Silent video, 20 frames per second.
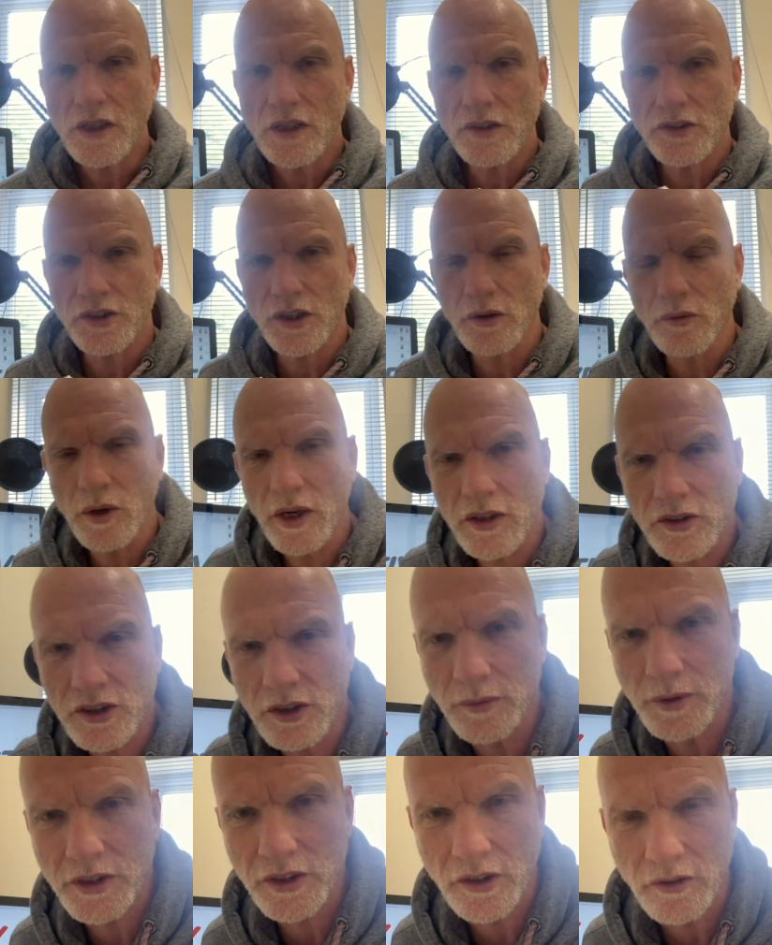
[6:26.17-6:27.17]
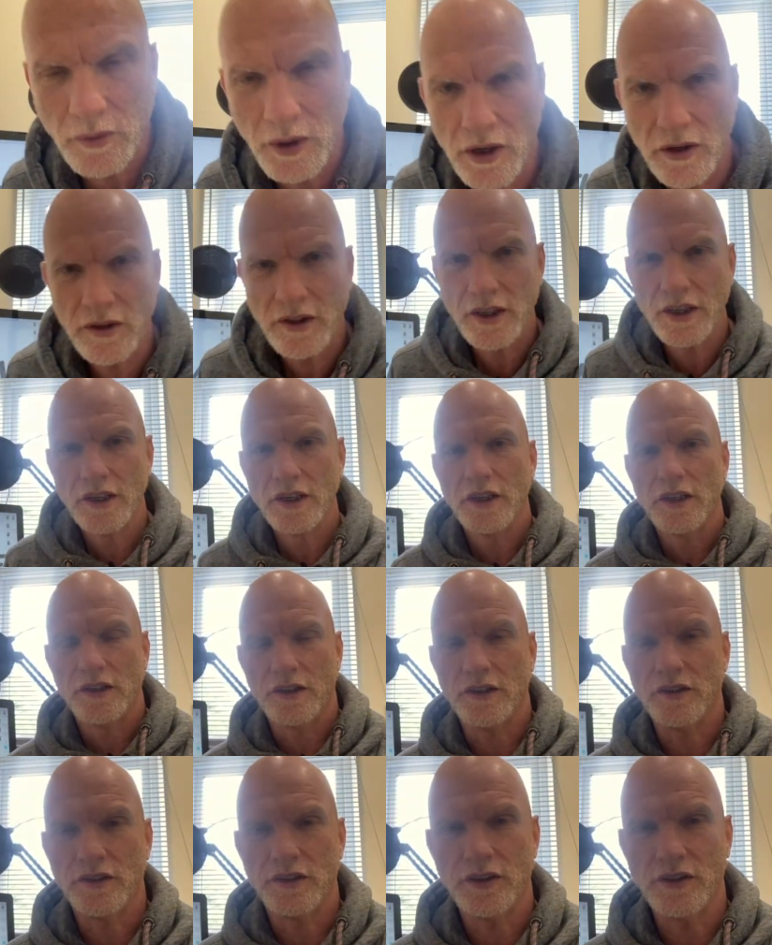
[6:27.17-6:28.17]
So what else can we do? Well,
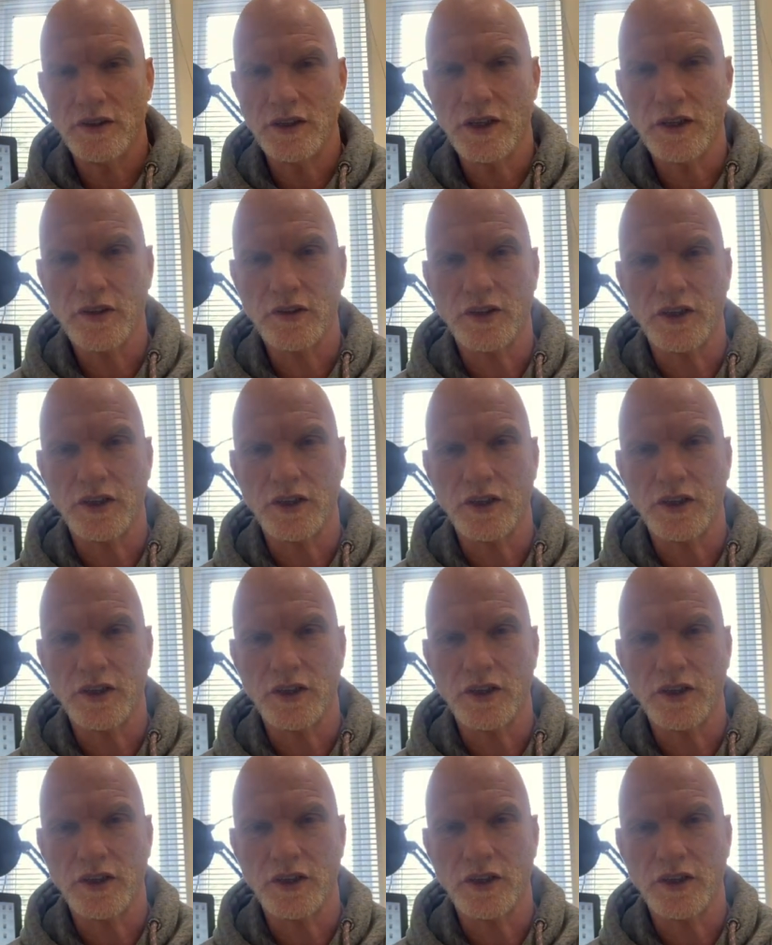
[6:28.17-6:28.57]
the other